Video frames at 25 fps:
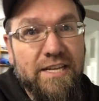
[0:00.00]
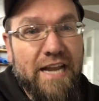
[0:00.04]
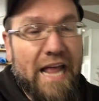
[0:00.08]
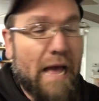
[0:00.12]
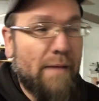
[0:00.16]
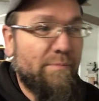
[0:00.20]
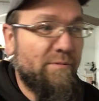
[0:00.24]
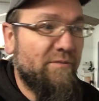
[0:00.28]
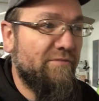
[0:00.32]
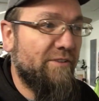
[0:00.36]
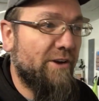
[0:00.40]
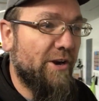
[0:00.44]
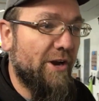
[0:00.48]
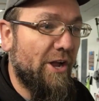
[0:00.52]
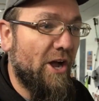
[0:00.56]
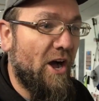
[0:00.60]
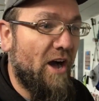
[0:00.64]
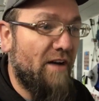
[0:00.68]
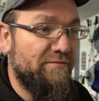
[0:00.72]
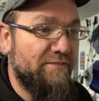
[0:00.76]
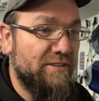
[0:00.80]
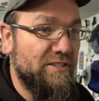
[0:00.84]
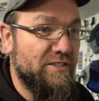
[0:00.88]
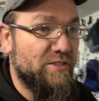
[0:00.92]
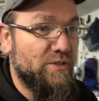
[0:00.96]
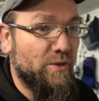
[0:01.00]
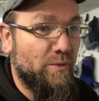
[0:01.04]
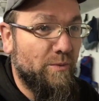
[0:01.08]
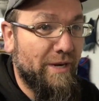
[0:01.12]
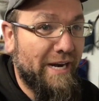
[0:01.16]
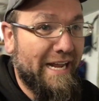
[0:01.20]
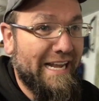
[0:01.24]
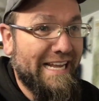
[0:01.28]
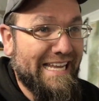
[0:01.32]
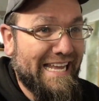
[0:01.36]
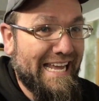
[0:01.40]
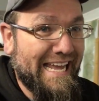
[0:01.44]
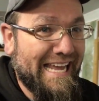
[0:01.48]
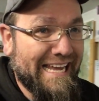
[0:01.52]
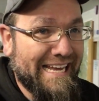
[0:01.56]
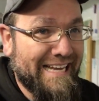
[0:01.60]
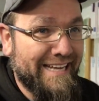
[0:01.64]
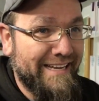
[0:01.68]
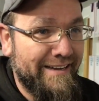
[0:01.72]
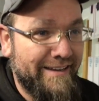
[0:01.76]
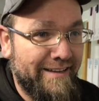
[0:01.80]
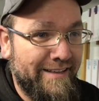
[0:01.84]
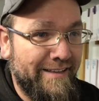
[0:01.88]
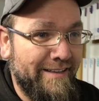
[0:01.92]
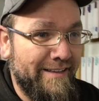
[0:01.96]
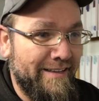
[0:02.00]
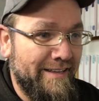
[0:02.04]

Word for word: happen very often, so when I can,